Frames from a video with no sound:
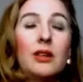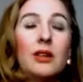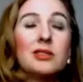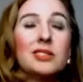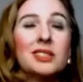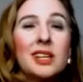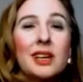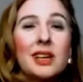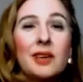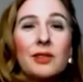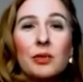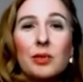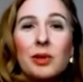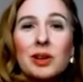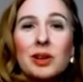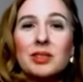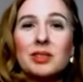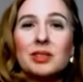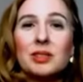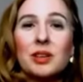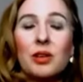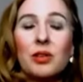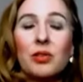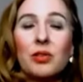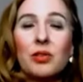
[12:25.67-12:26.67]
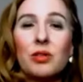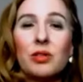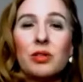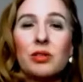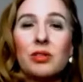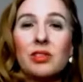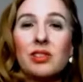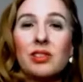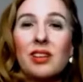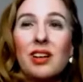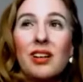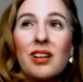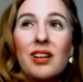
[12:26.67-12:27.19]
I've saved myself a
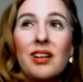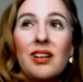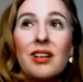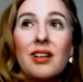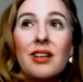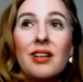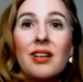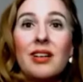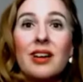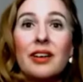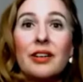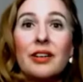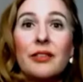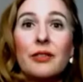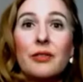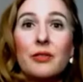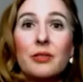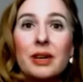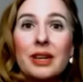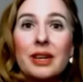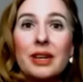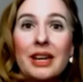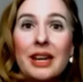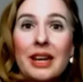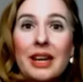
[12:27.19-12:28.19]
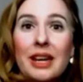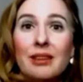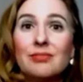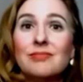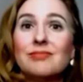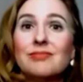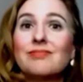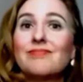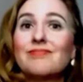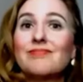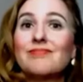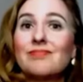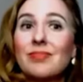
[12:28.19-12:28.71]
lot of money
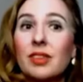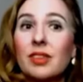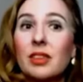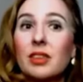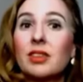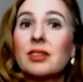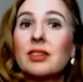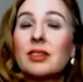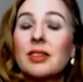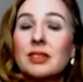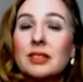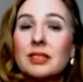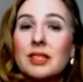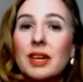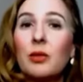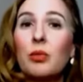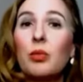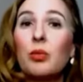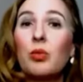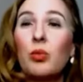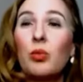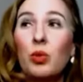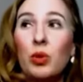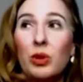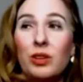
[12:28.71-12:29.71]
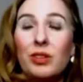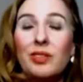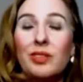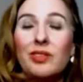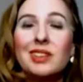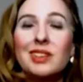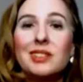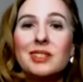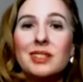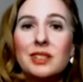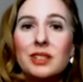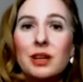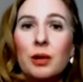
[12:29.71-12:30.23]
because I would have
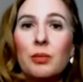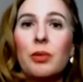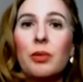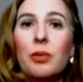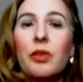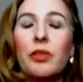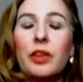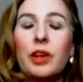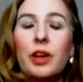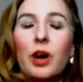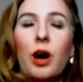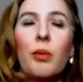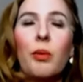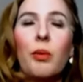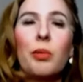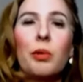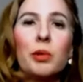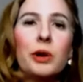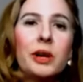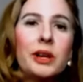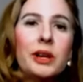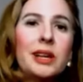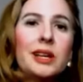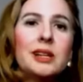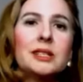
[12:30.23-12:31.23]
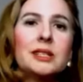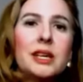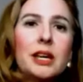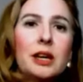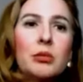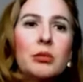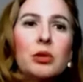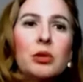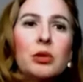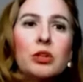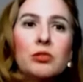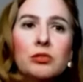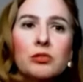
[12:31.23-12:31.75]
ended up on the operating
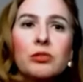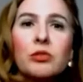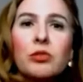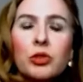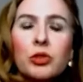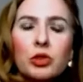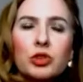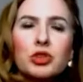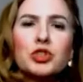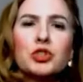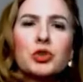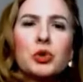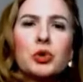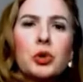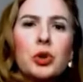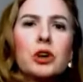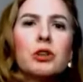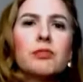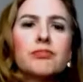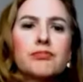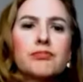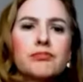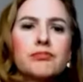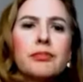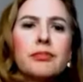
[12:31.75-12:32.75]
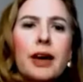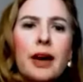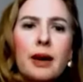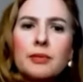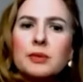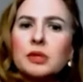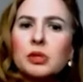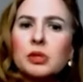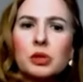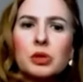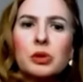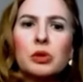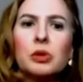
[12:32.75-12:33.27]
table for sure.
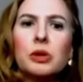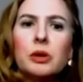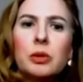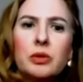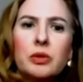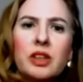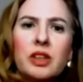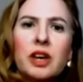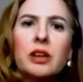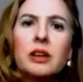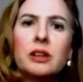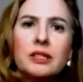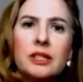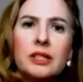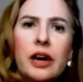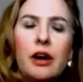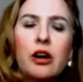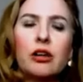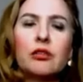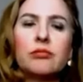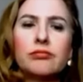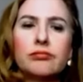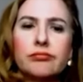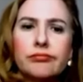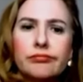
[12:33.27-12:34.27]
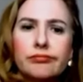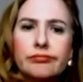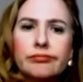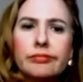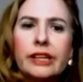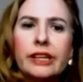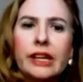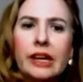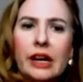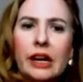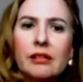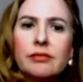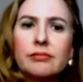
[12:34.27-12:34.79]
Absolutely. Yeah. Without a doubt.
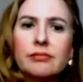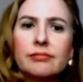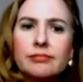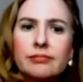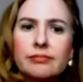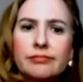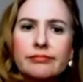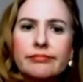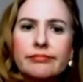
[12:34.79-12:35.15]
Yeah.